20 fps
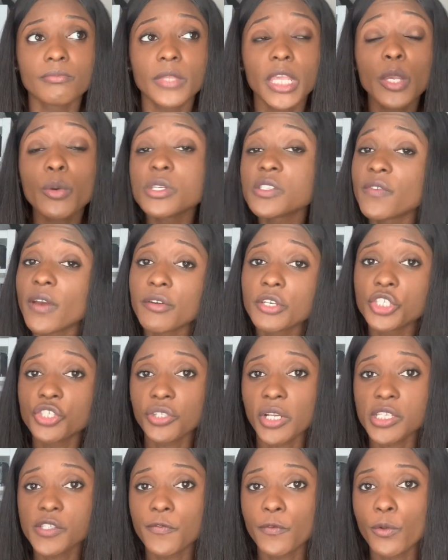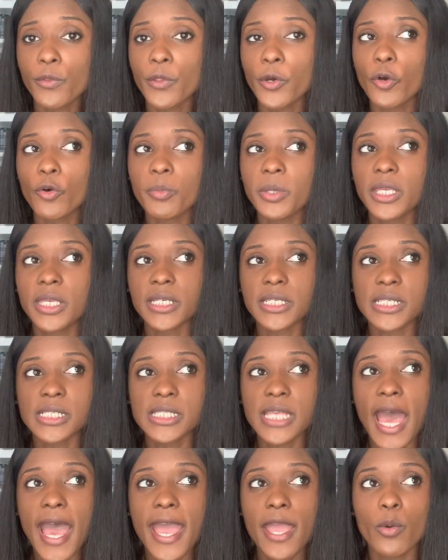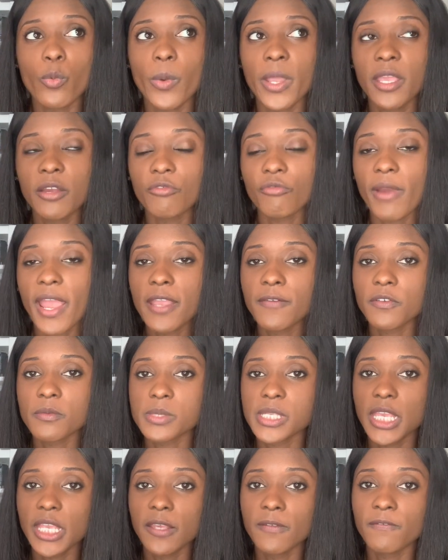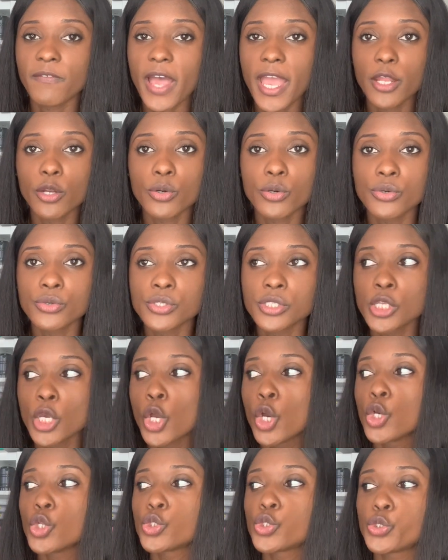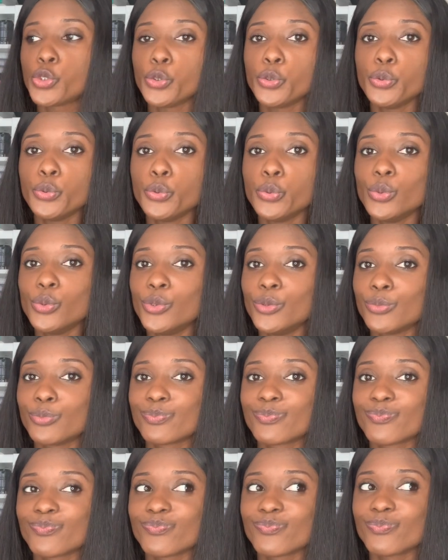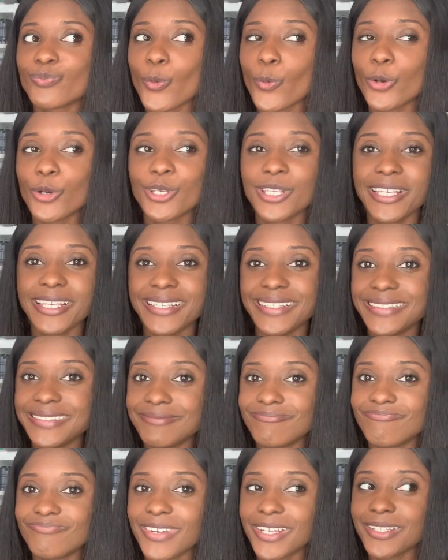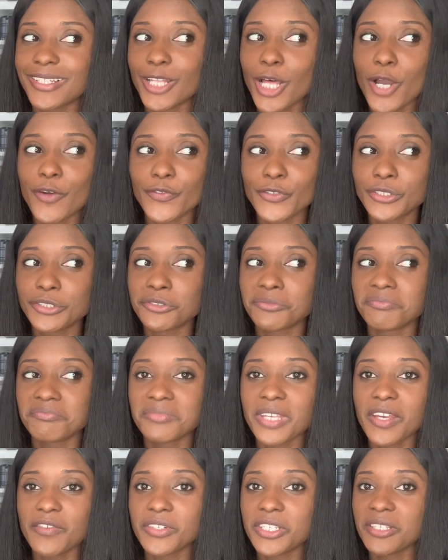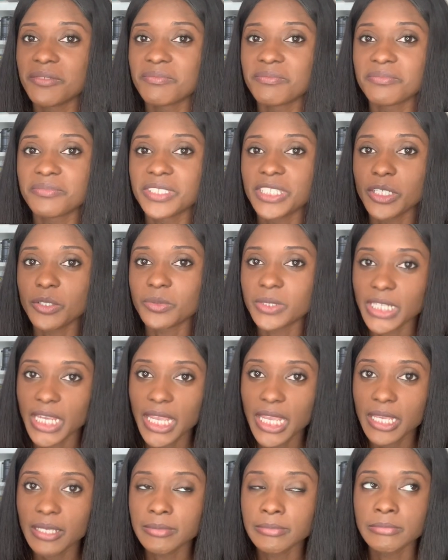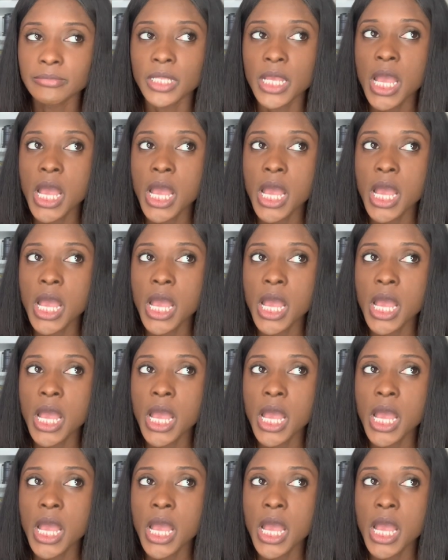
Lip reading: It was very stressful though, because I went right from taking finals to working at the law firm every single day.